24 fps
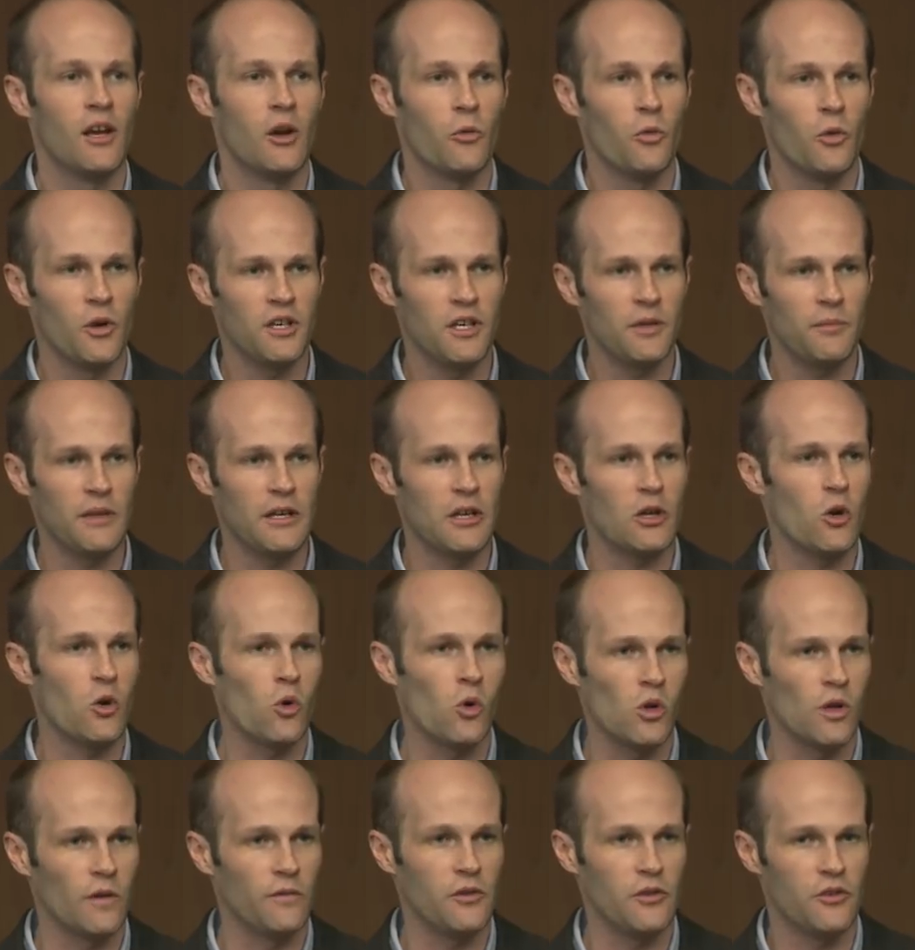Wouldn't it be
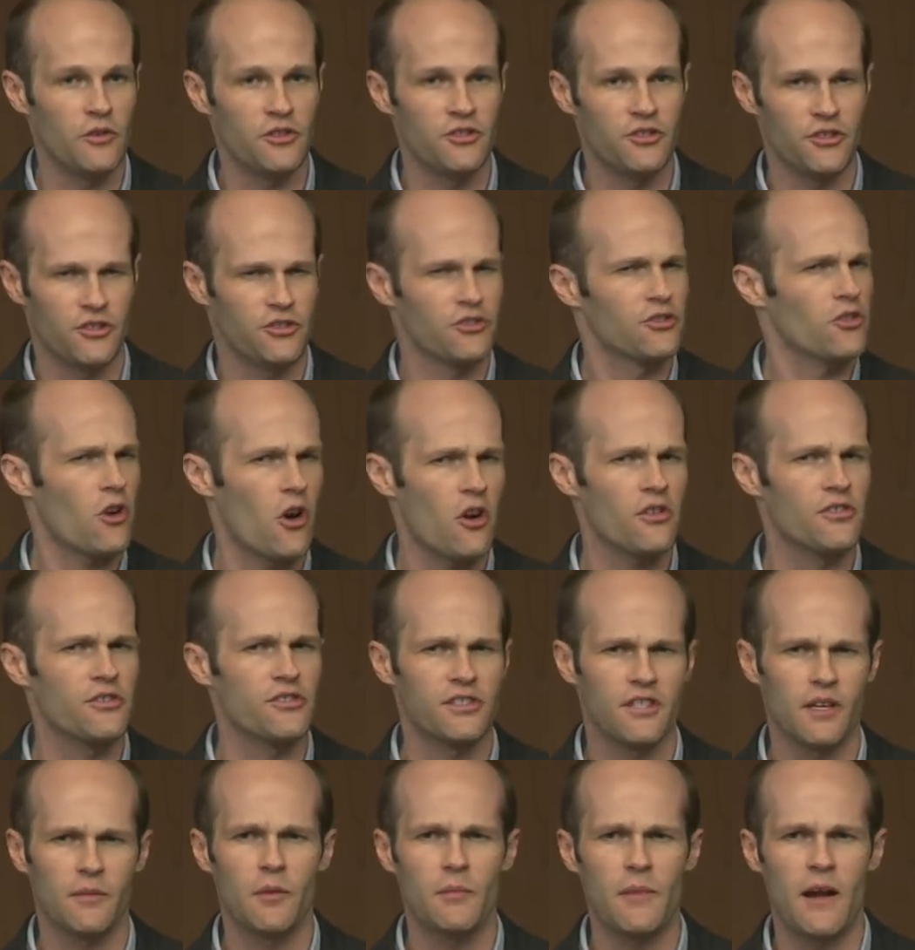cool if you could just charge
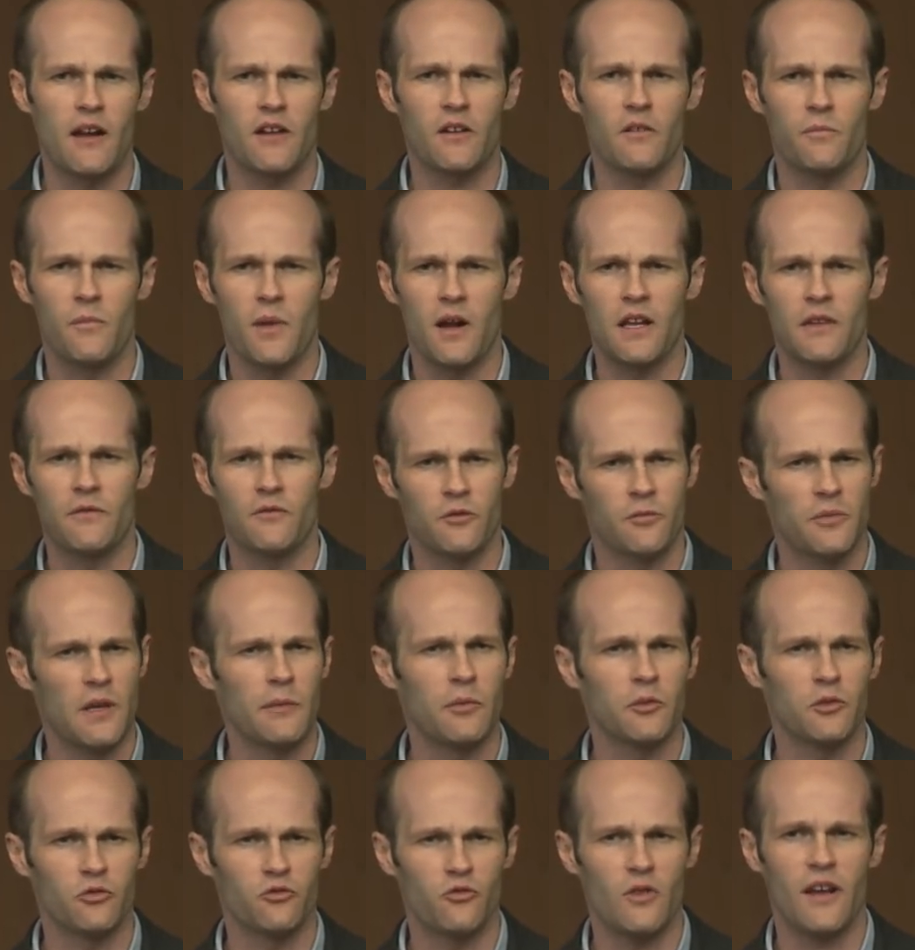some amount of money for
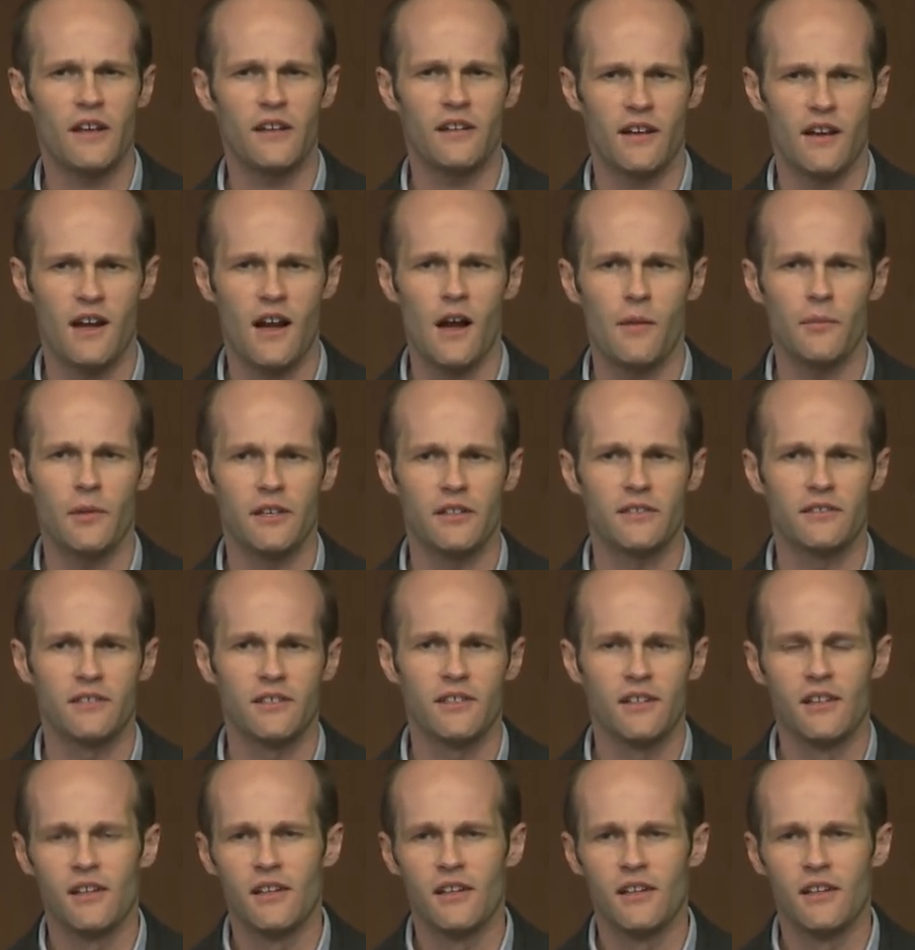people to write a comment?